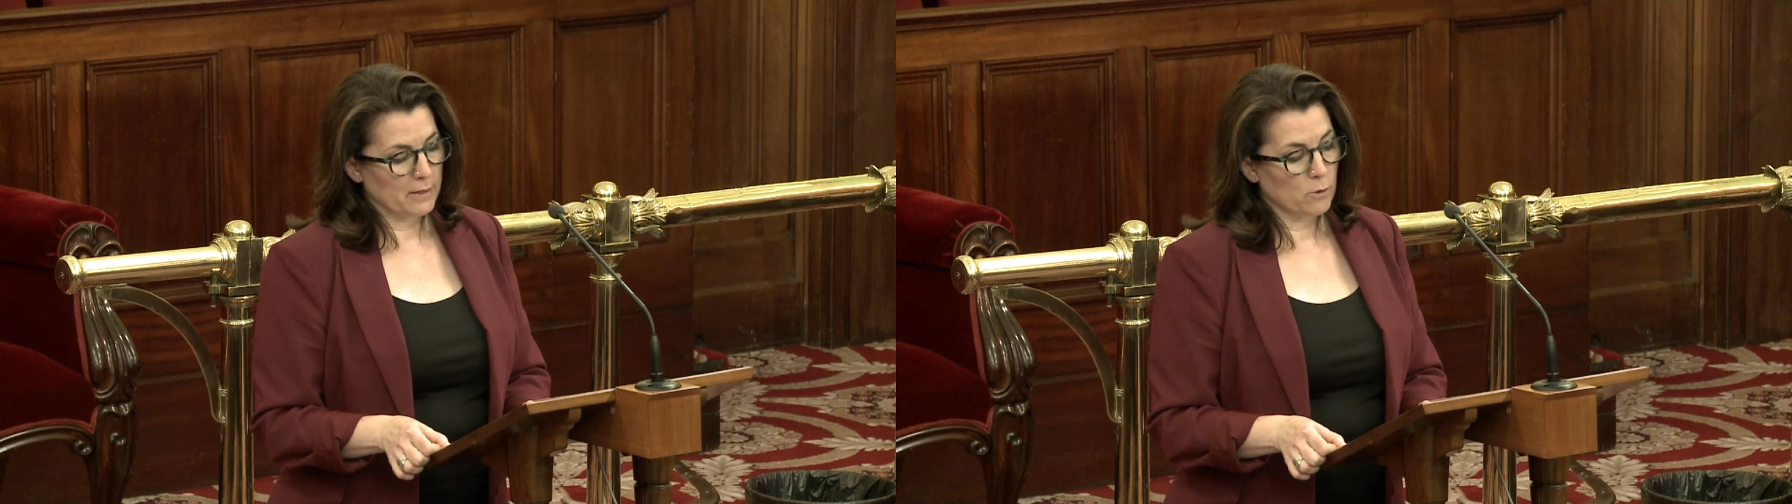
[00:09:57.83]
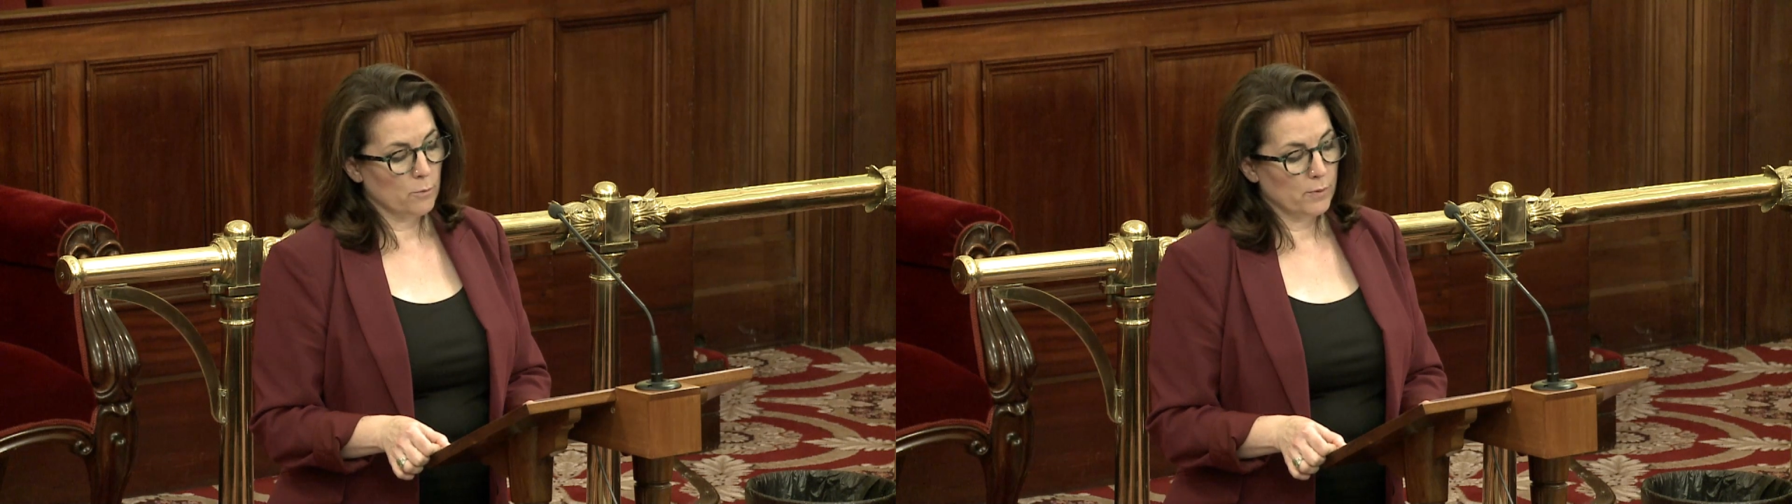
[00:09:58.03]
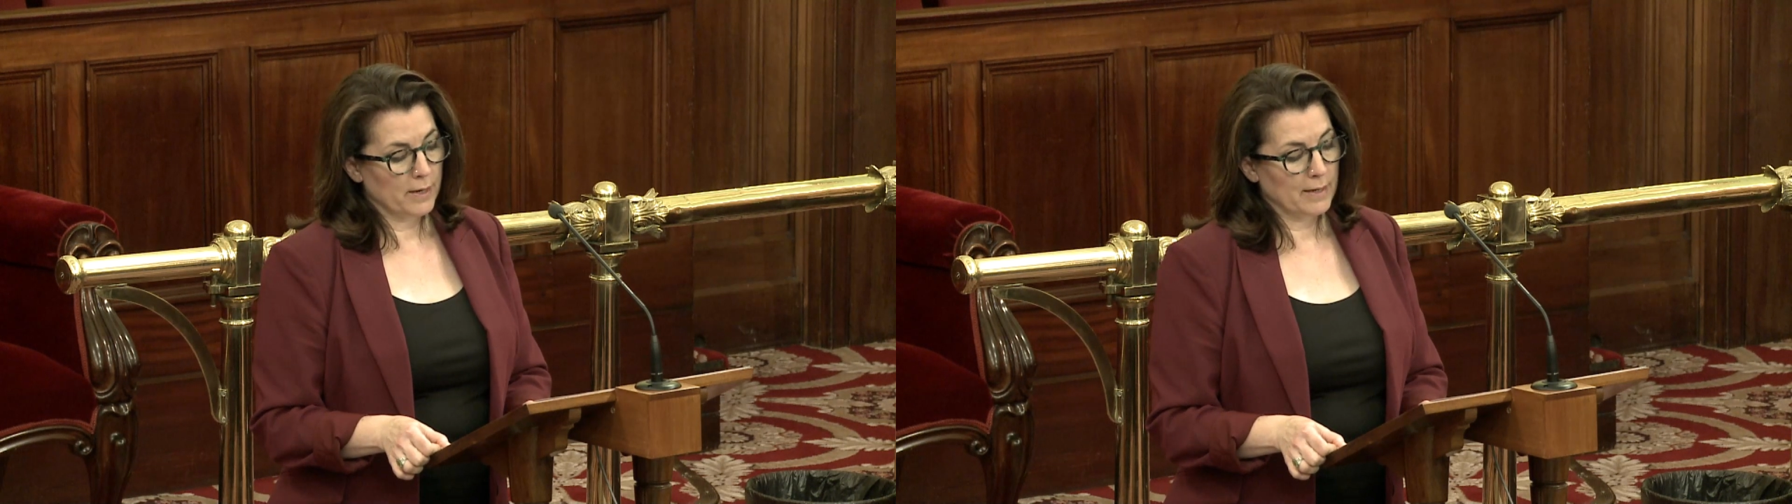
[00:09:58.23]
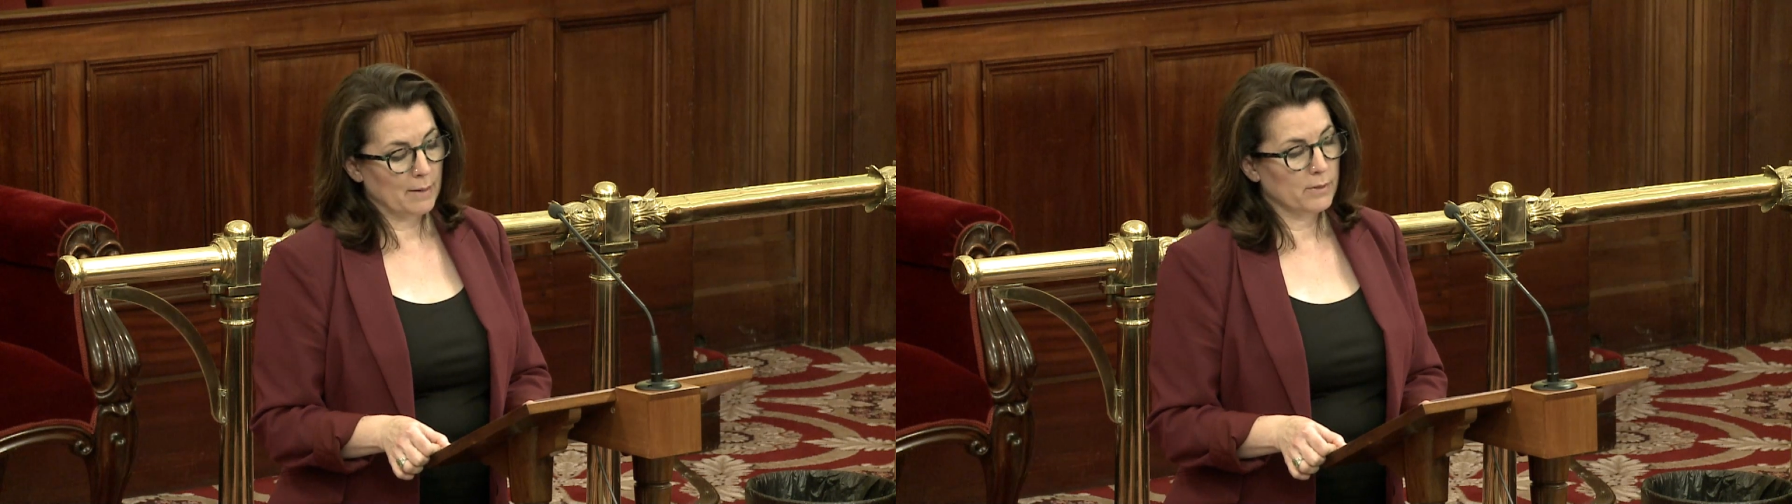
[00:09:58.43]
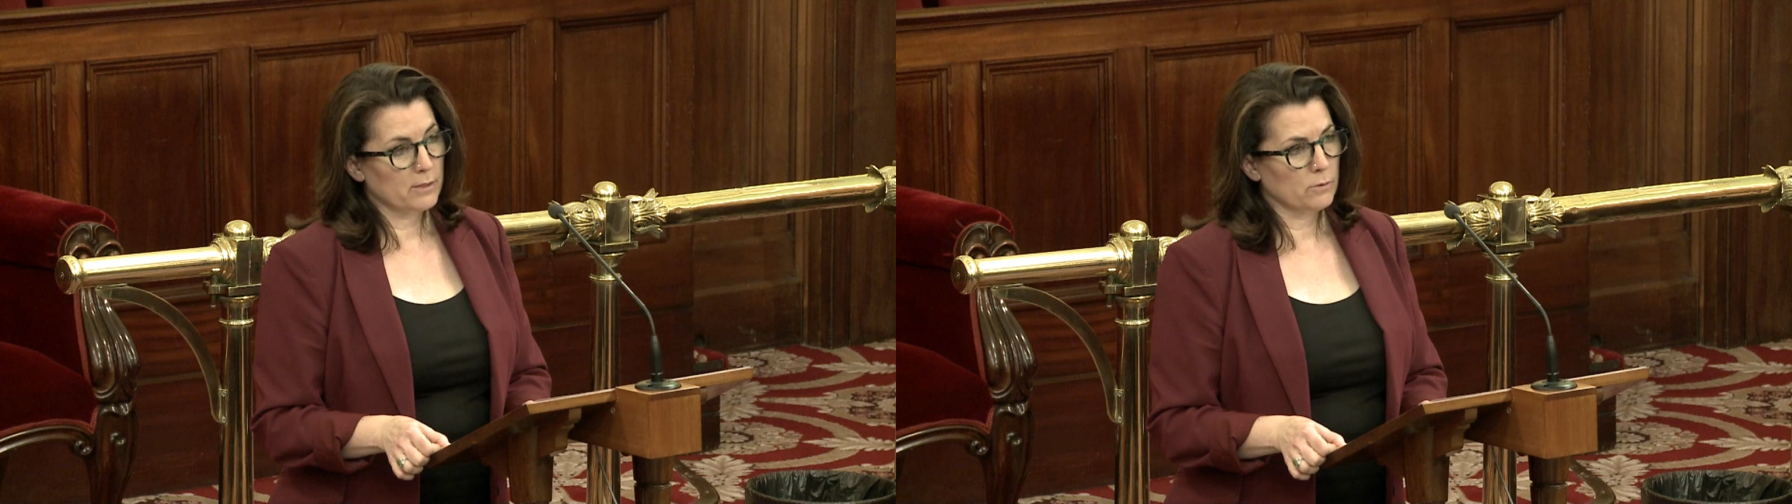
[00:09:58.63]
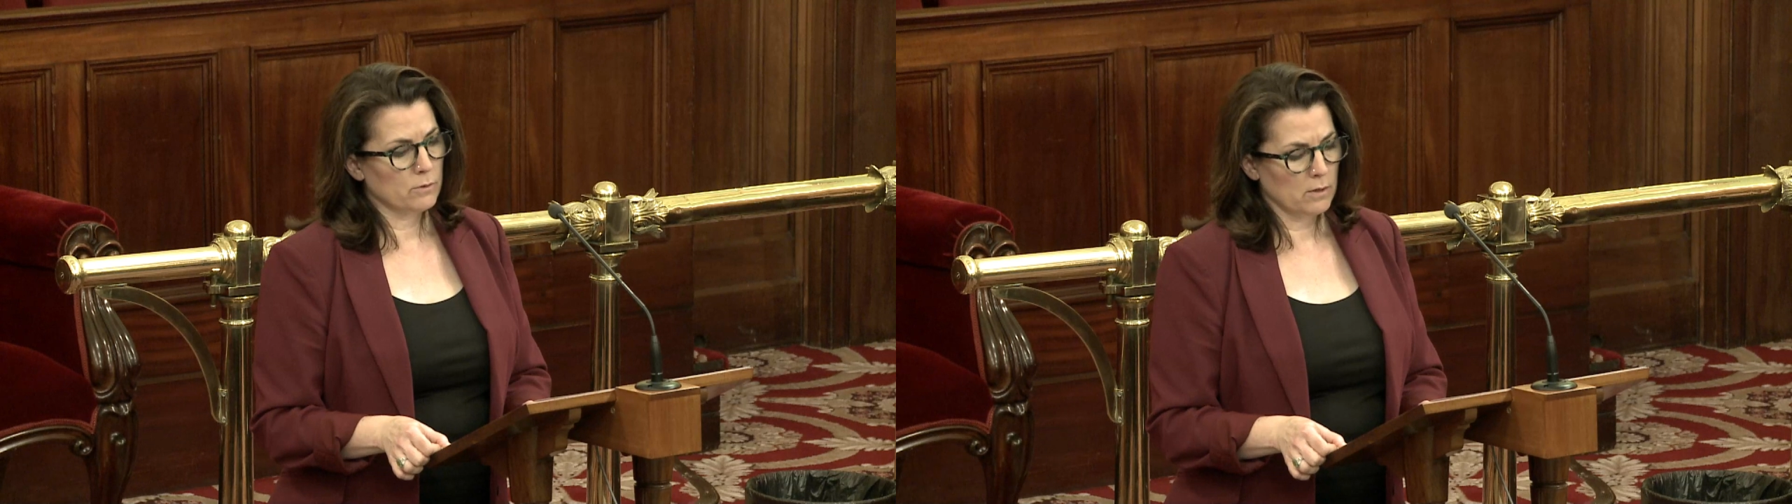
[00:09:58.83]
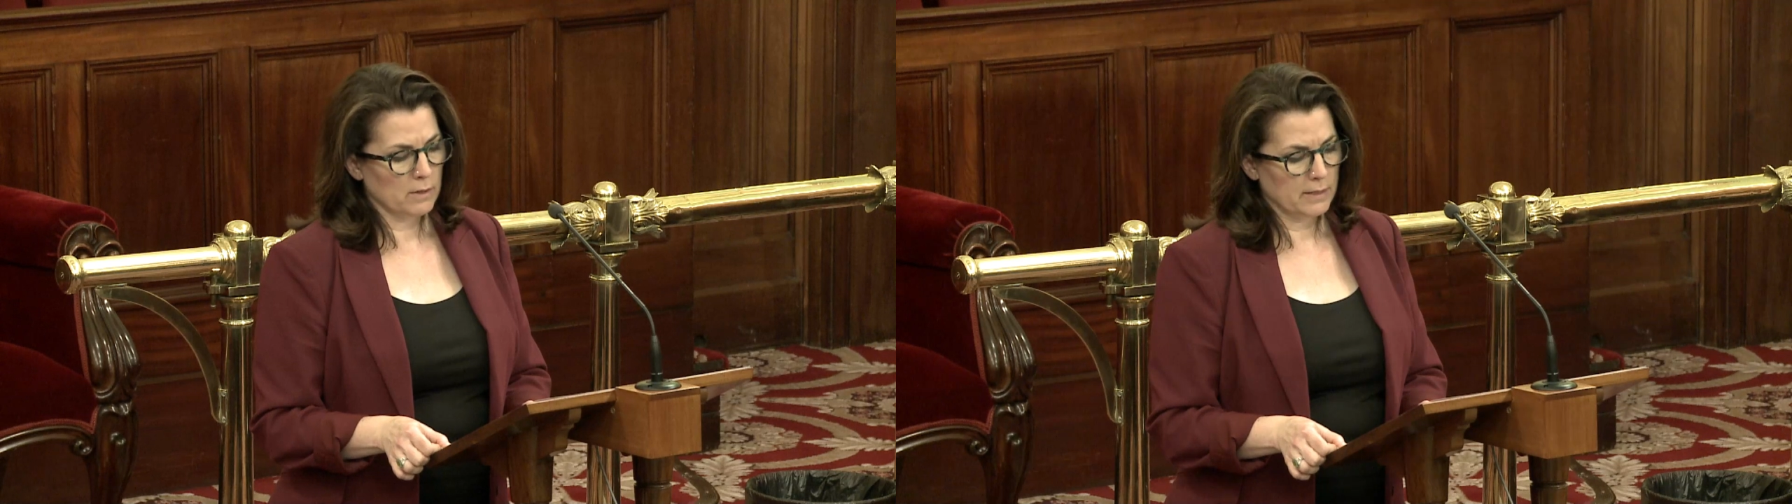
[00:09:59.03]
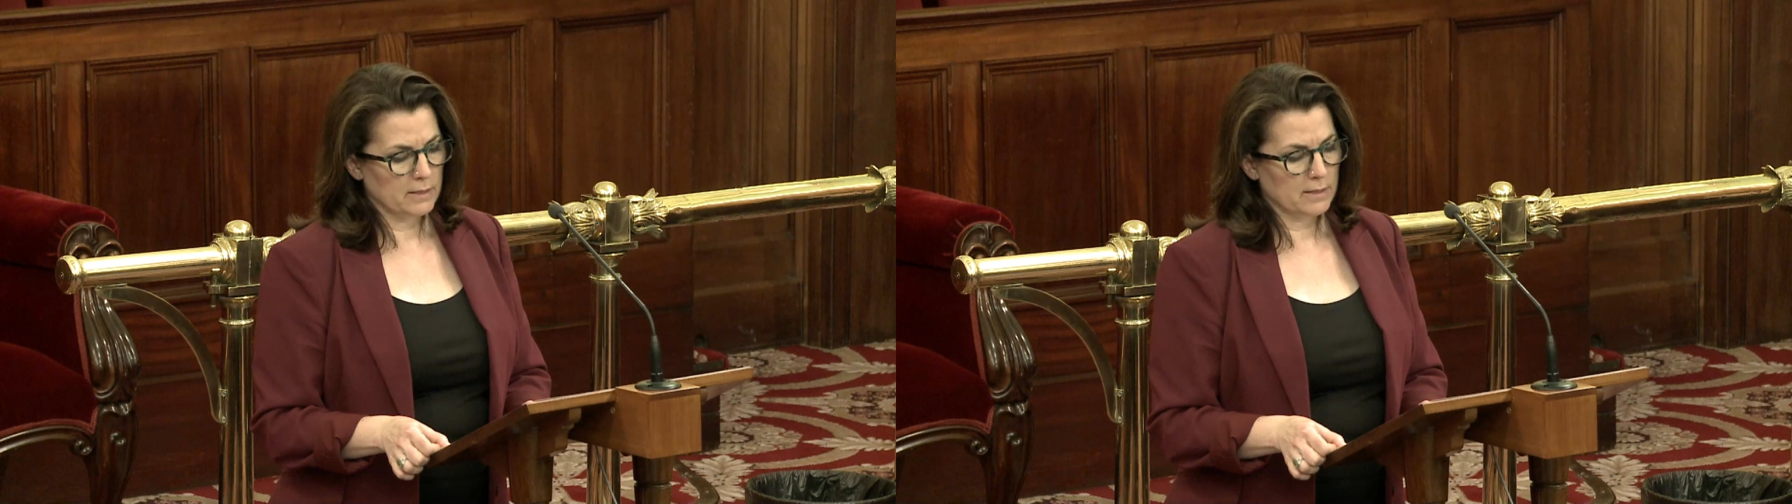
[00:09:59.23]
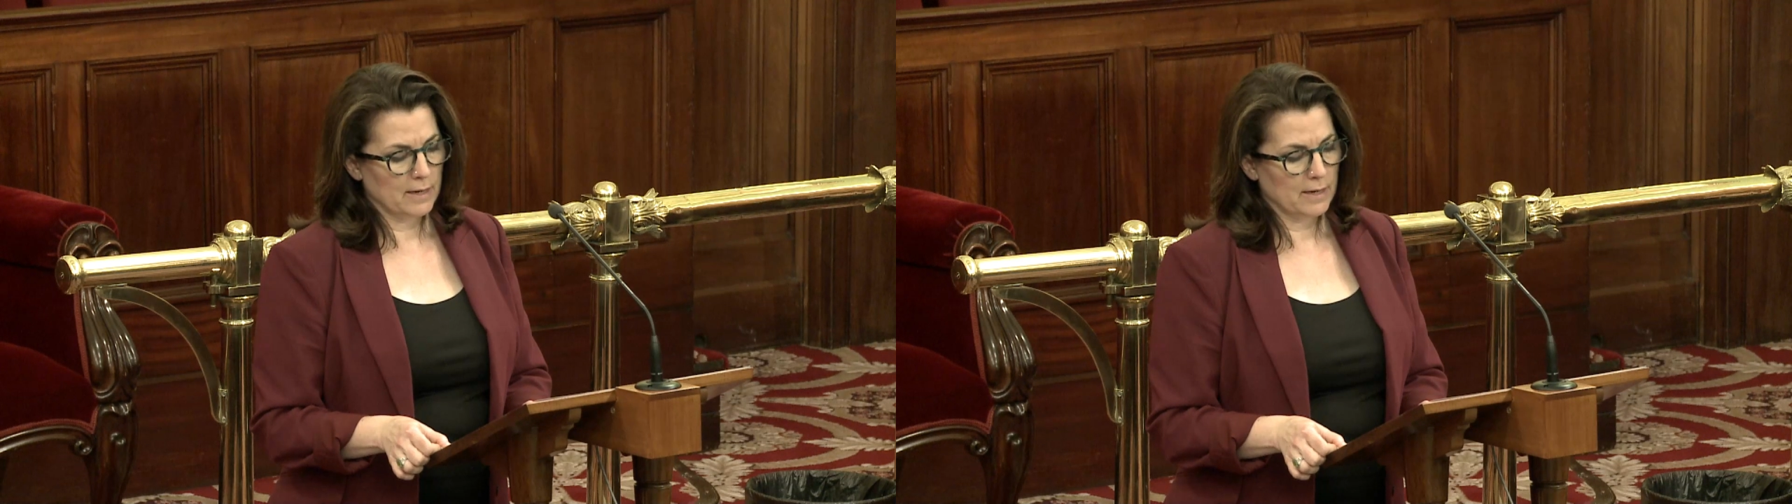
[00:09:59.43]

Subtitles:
incorporating Aboriginal knowledge